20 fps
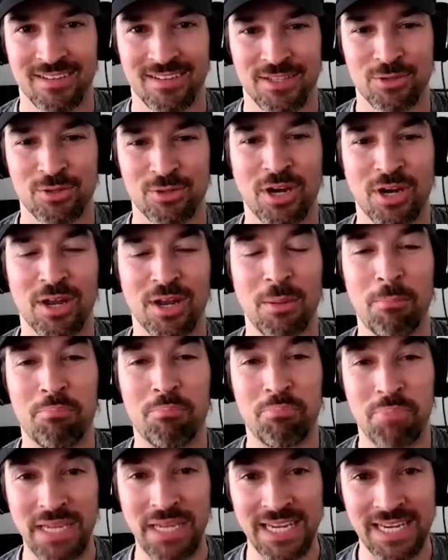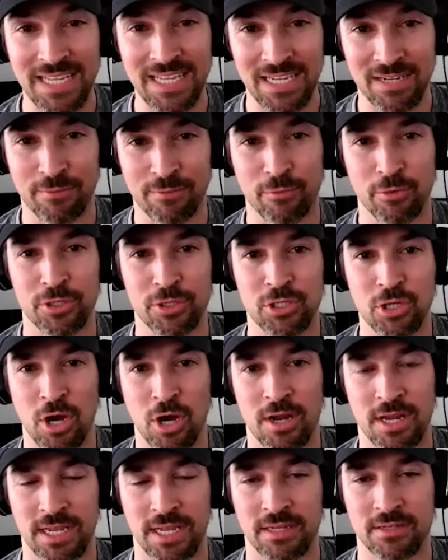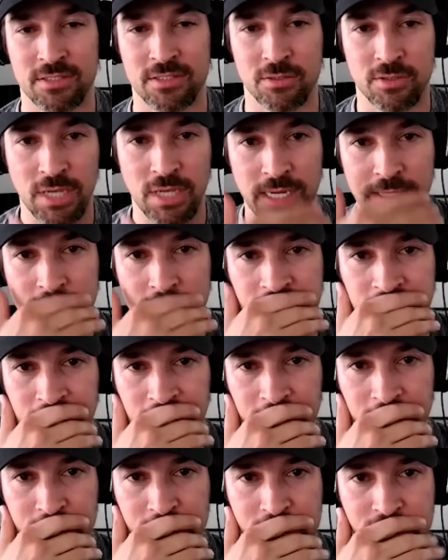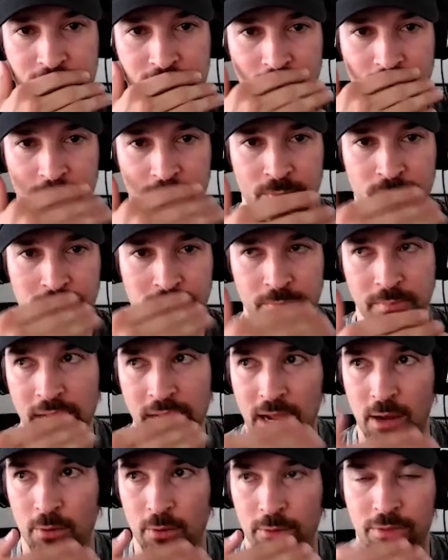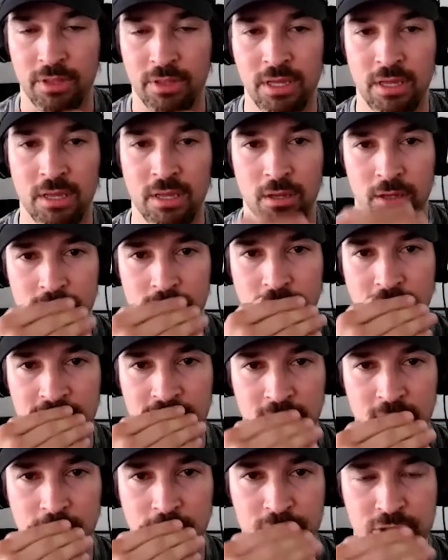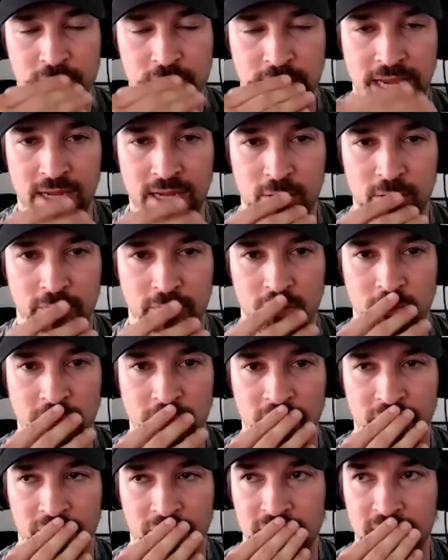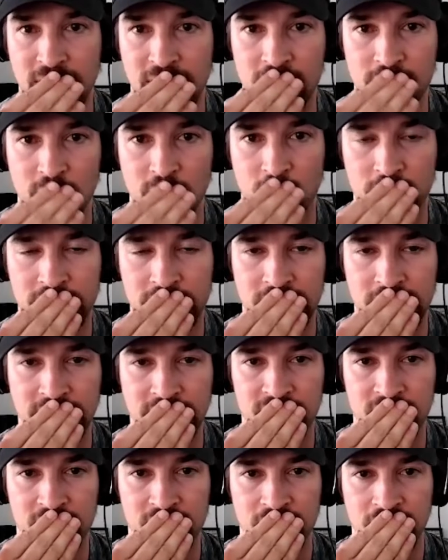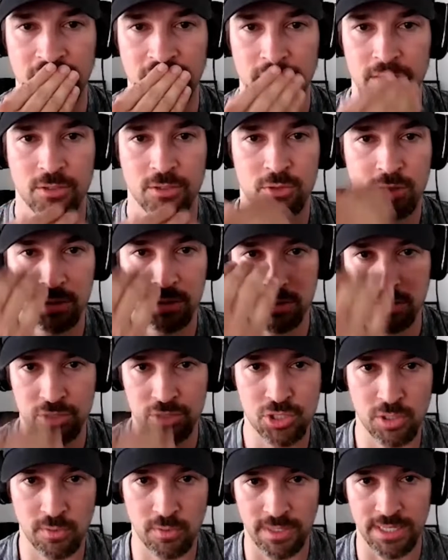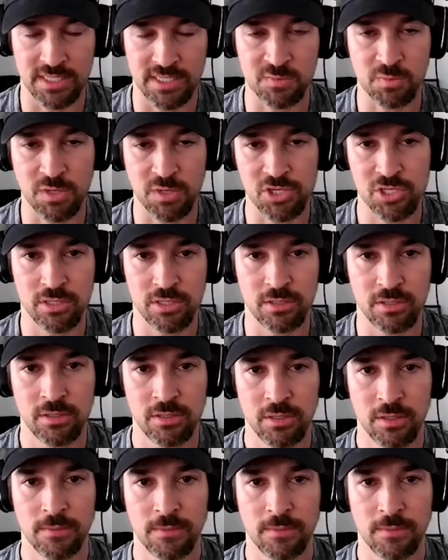You caught a beating for yawning. So you had to close your mouth. You had to close your hand over your mouth, and no one could ever, you couldn't show any expression,